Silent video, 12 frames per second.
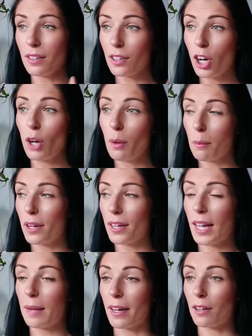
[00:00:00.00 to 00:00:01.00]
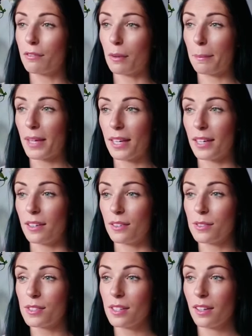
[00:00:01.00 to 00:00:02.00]
I can't remember her name now from Mean
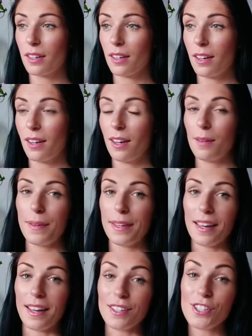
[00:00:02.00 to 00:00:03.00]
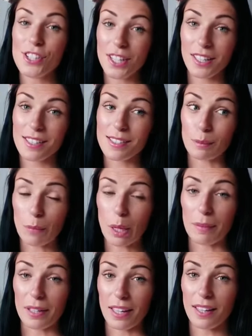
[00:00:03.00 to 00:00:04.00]
Girls. But yeah, she's the
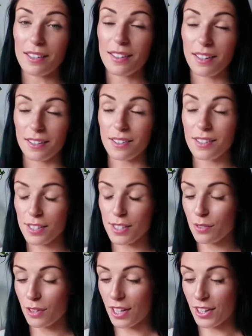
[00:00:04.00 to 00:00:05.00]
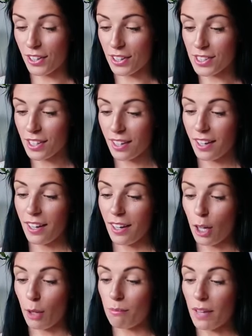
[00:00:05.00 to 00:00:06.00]
mum in it, and it's really good.
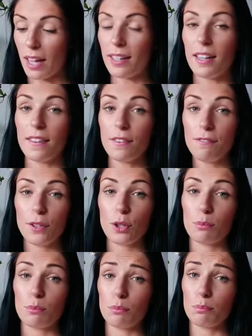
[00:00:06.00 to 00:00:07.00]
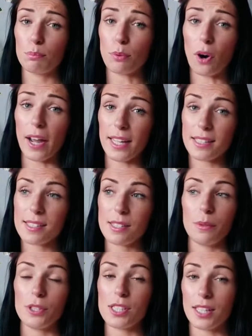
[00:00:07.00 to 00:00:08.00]
And then the film Bright,
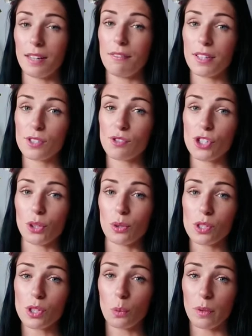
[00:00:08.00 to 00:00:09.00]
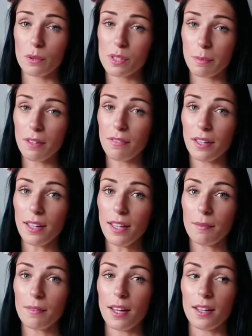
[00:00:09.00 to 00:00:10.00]
which is a Netflix original, it's got Will Smith in
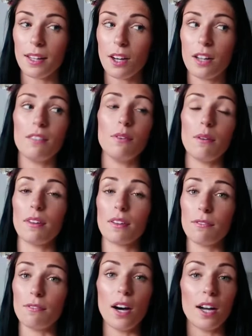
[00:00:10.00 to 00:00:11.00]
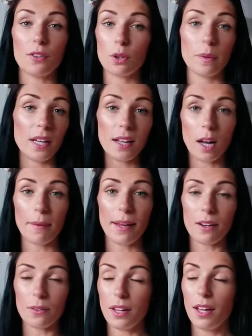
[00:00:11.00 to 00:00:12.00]
it, and it kind of went like viral when it came
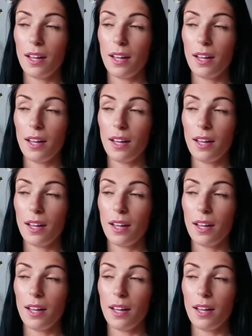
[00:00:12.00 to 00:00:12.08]
out.